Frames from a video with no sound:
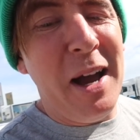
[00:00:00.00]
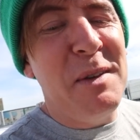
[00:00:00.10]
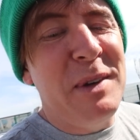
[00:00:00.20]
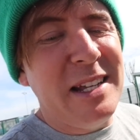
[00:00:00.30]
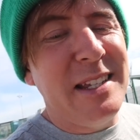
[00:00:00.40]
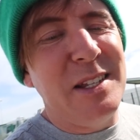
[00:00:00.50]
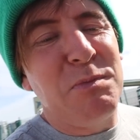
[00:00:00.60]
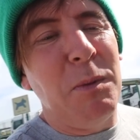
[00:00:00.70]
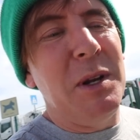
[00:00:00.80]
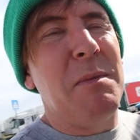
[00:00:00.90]
I'm guessing it's
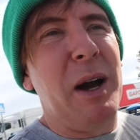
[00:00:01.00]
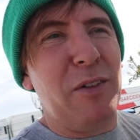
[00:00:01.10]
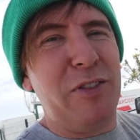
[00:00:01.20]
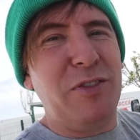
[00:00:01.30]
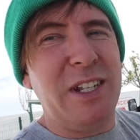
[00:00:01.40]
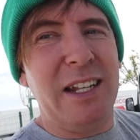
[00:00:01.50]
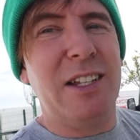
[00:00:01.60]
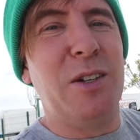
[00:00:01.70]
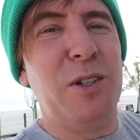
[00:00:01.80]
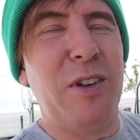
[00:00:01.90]
probably about 15 or
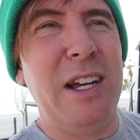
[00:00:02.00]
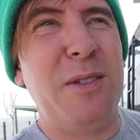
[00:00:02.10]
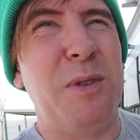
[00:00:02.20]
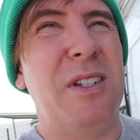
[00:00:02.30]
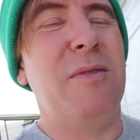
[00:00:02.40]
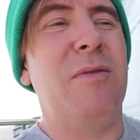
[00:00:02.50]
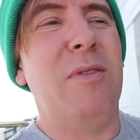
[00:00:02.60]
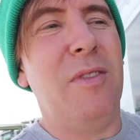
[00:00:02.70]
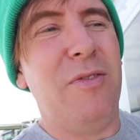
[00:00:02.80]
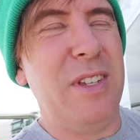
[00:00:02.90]
so degrees, which
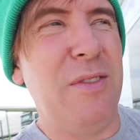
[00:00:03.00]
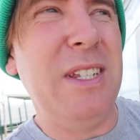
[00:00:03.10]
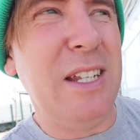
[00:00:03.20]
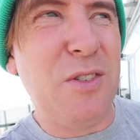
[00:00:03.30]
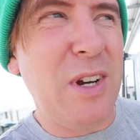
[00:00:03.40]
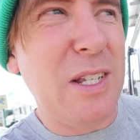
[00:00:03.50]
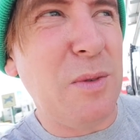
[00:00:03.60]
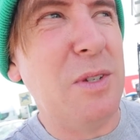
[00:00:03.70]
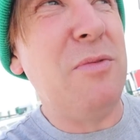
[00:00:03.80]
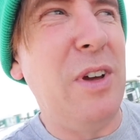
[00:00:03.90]
17 degrees,
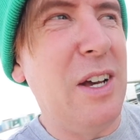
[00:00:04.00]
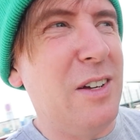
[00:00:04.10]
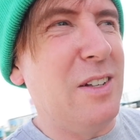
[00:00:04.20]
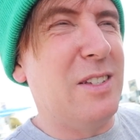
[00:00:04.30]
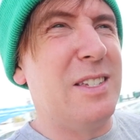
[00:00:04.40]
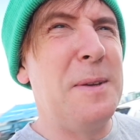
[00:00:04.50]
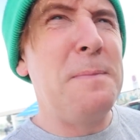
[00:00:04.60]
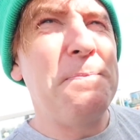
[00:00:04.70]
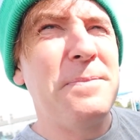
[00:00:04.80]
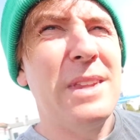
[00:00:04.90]
which feels
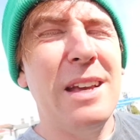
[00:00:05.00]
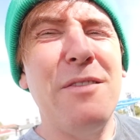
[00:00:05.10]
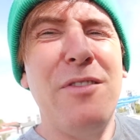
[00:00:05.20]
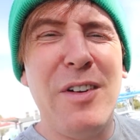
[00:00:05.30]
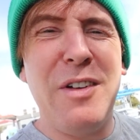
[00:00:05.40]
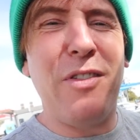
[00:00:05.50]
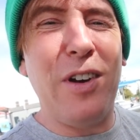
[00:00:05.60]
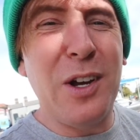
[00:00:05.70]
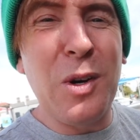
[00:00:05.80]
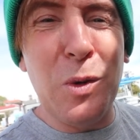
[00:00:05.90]
very,
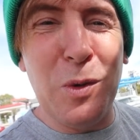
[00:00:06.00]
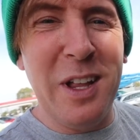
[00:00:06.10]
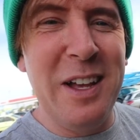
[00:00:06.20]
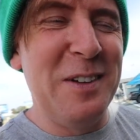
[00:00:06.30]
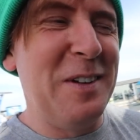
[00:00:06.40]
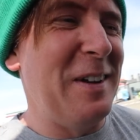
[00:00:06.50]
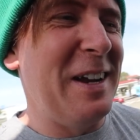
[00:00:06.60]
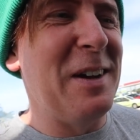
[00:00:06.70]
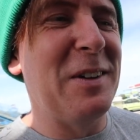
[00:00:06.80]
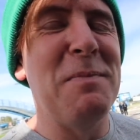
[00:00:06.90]
very cool
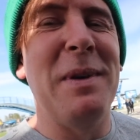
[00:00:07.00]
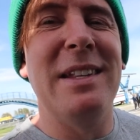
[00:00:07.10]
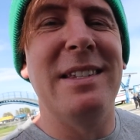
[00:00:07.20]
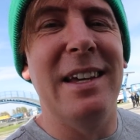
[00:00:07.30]
right now compared to